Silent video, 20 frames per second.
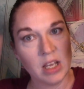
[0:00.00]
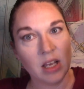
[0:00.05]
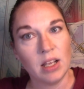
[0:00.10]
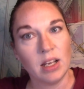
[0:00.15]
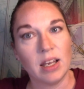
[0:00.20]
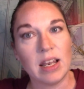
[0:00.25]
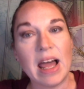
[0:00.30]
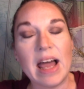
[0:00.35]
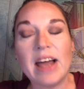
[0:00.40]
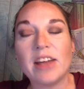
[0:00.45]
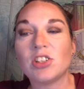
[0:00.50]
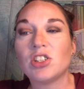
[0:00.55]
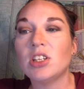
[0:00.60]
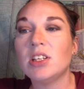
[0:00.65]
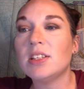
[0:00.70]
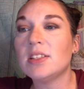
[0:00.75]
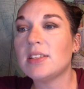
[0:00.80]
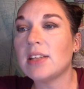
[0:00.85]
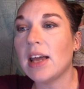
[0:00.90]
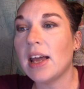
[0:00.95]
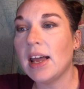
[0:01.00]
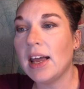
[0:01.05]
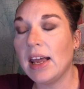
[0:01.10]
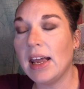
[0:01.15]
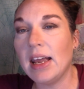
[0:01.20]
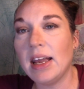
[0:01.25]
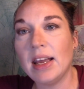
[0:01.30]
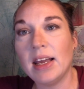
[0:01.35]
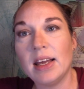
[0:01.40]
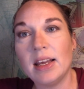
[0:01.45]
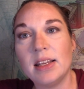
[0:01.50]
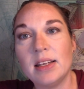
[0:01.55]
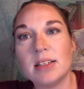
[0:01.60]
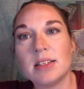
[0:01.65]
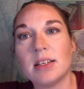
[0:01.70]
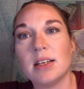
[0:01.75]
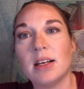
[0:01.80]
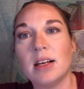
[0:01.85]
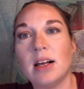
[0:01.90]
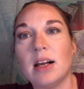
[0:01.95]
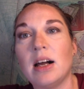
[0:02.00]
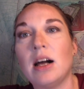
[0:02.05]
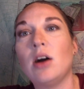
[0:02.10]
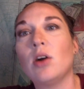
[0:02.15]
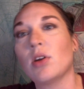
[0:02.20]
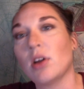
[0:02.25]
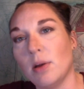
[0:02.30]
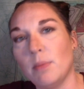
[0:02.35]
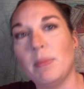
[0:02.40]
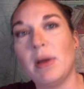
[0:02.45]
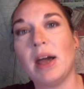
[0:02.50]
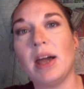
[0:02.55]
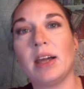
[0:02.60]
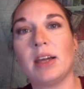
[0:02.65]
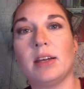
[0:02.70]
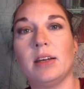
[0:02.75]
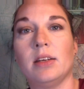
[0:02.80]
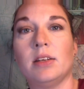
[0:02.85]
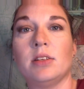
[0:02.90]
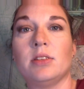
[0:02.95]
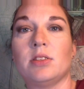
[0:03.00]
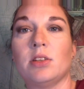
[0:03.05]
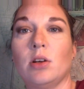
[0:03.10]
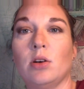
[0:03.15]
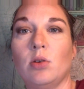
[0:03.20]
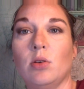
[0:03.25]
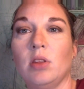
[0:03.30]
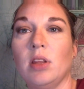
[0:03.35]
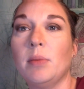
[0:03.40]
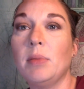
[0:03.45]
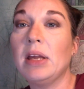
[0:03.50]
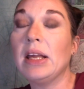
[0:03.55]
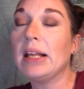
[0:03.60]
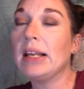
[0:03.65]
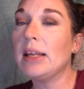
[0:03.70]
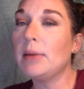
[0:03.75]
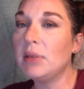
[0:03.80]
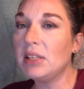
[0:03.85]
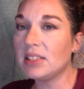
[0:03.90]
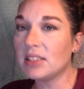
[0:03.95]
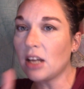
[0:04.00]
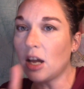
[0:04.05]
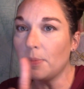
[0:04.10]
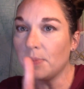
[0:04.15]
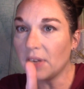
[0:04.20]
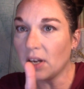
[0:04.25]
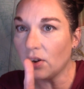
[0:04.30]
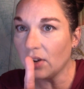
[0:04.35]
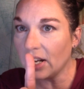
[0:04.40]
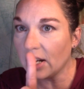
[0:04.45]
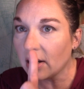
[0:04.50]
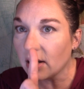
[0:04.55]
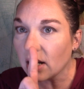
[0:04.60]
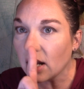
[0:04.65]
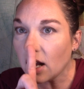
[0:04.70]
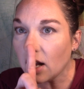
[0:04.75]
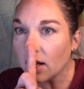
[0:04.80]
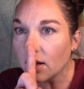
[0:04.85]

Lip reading: lashes, and I'll come back. So let me stop y'all here.